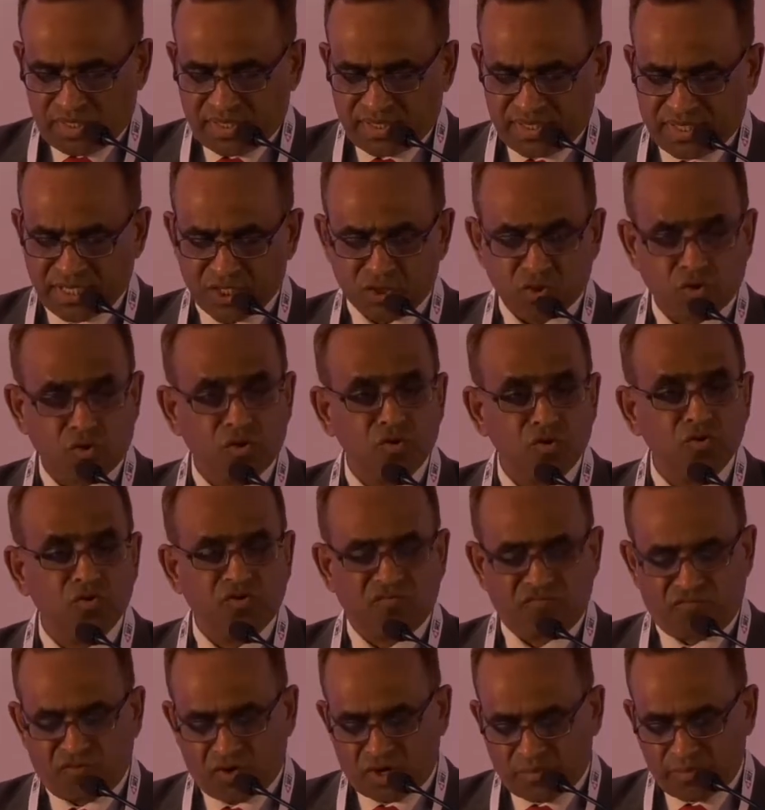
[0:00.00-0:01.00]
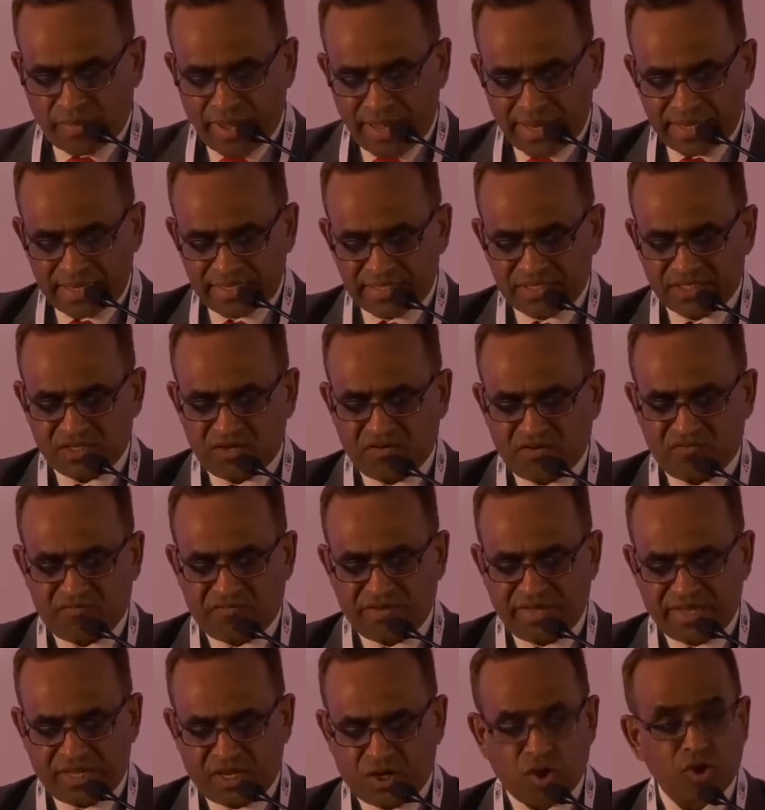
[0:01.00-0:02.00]
They should look for balance
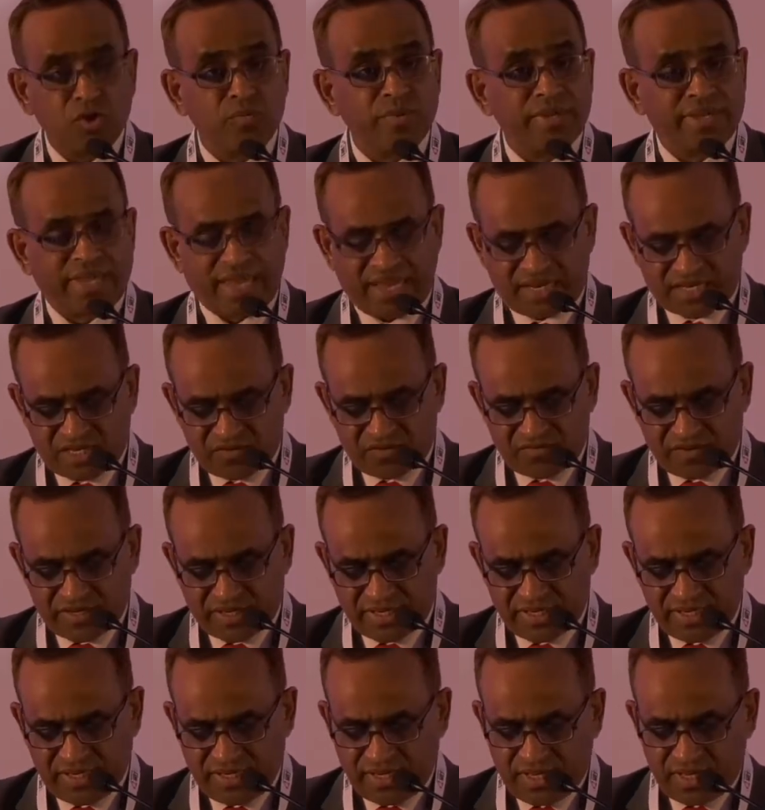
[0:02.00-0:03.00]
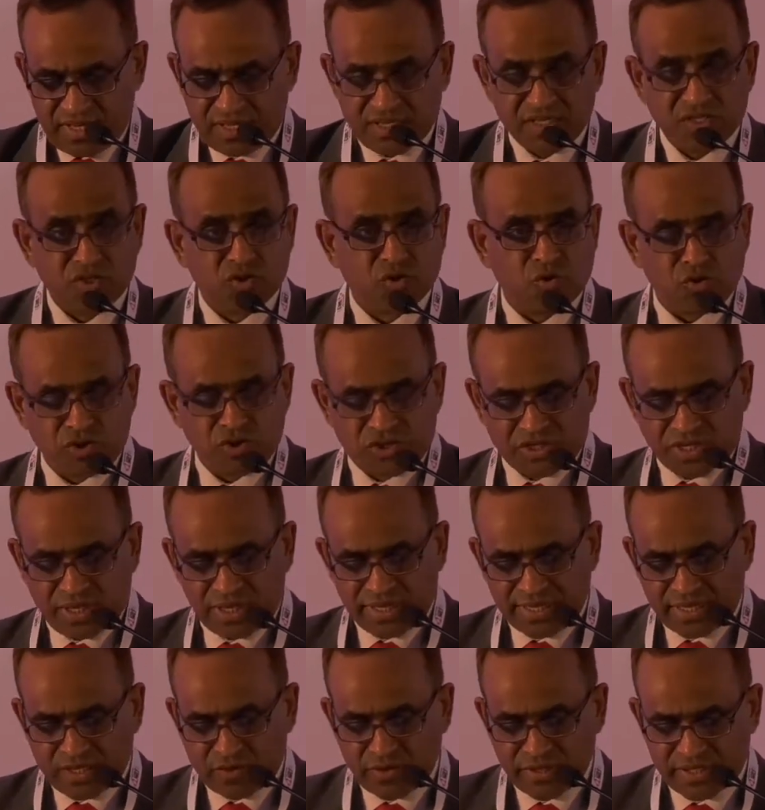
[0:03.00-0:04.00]
of economic activity,
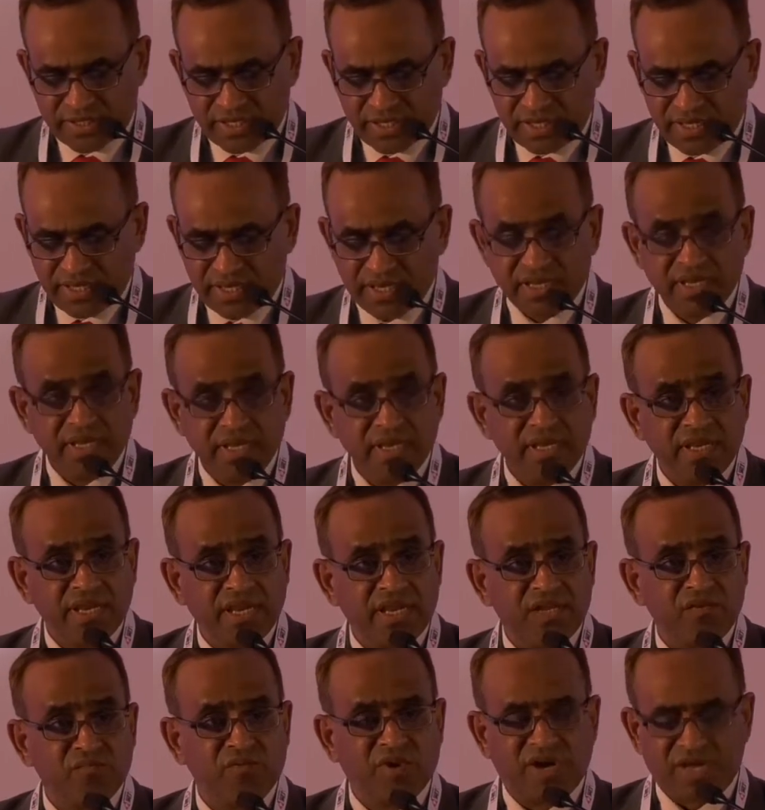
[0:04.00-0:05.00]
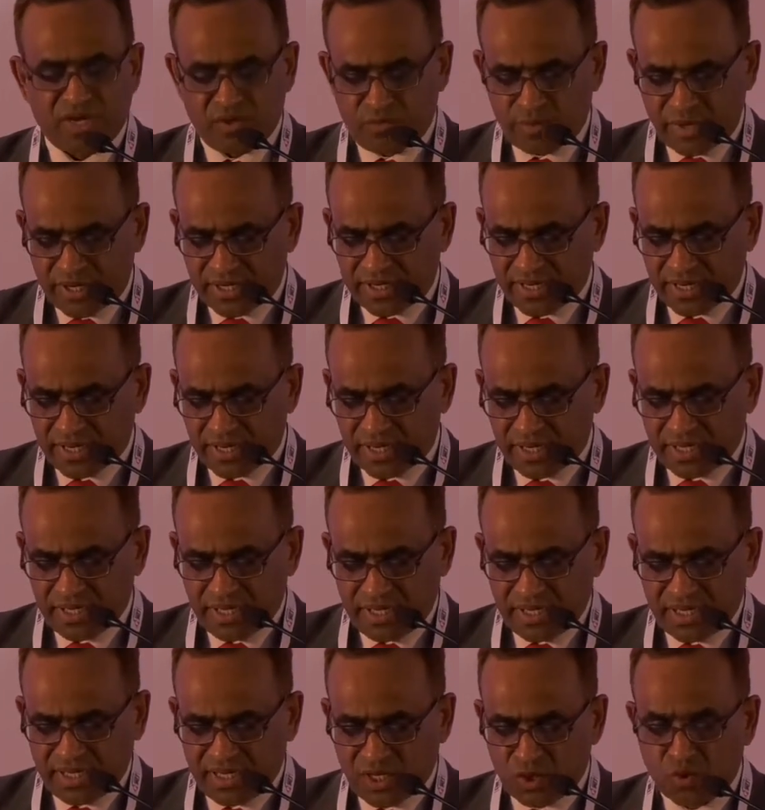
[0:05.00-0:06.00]
social equity, environmental
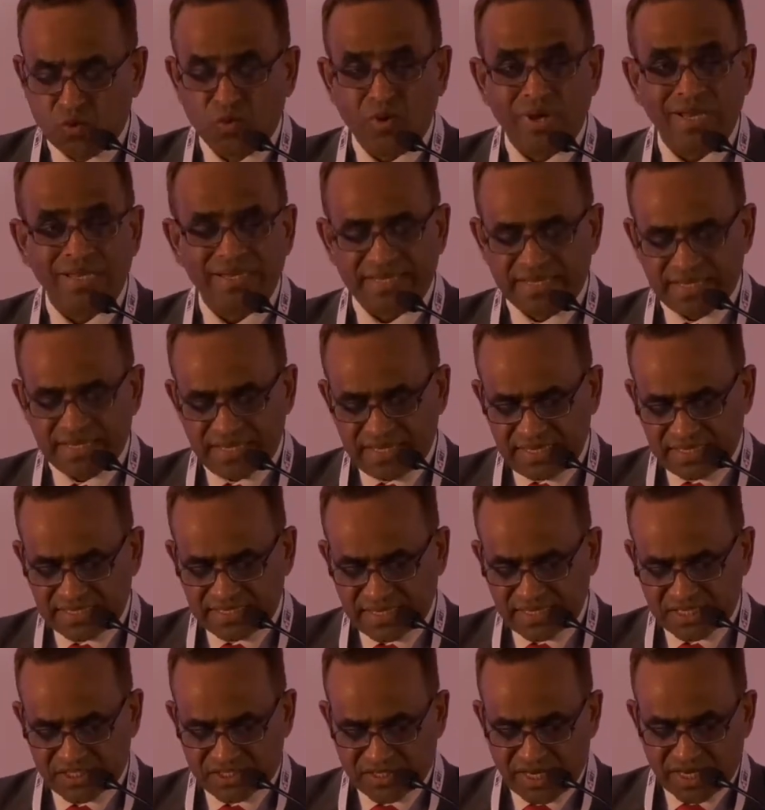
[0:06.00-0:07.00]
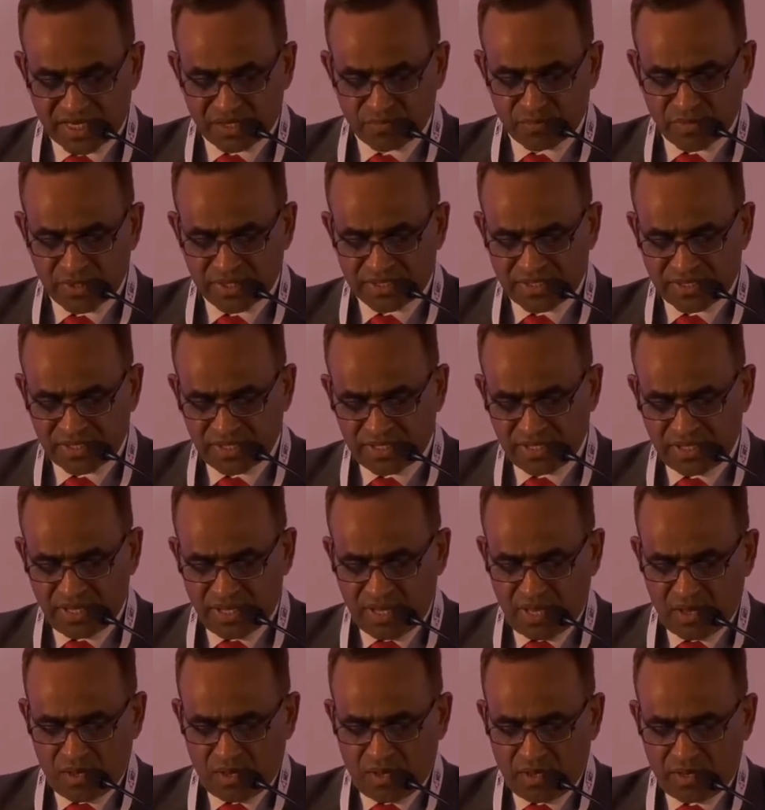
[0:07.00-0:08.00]
equality, sustainability,
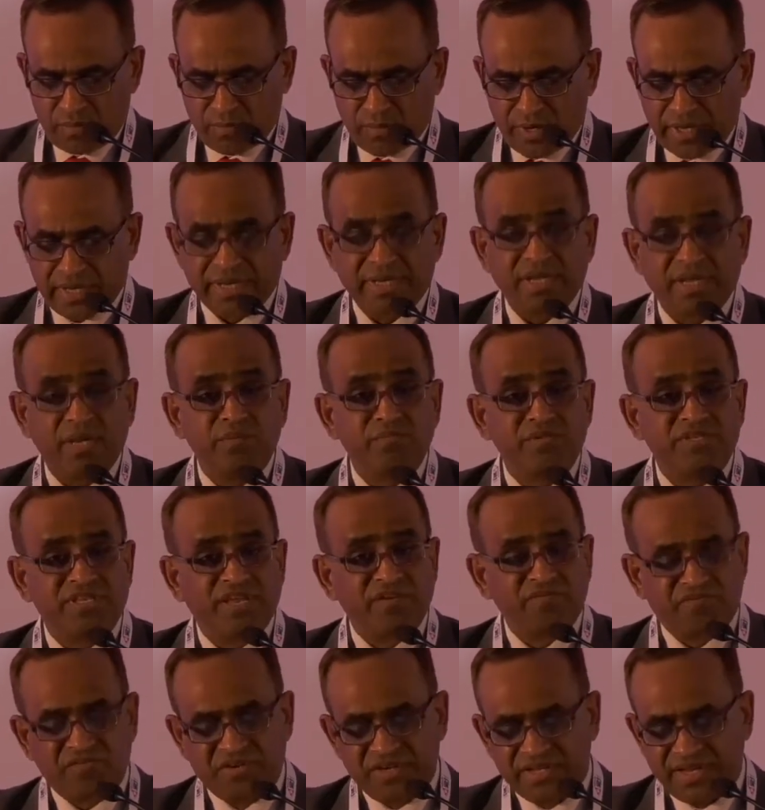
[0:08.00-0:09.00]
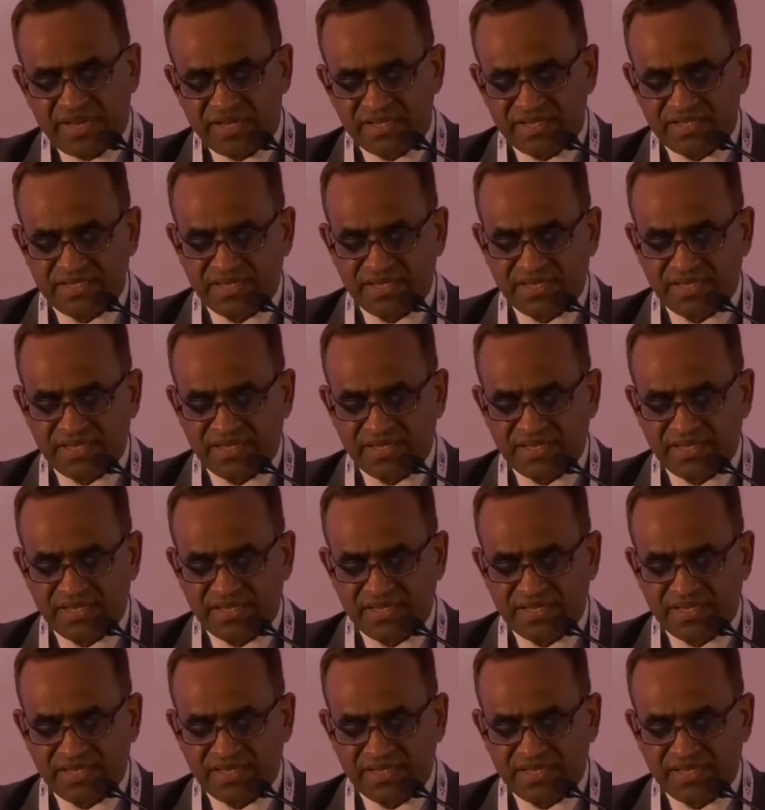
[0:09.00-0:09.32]
maritime safety and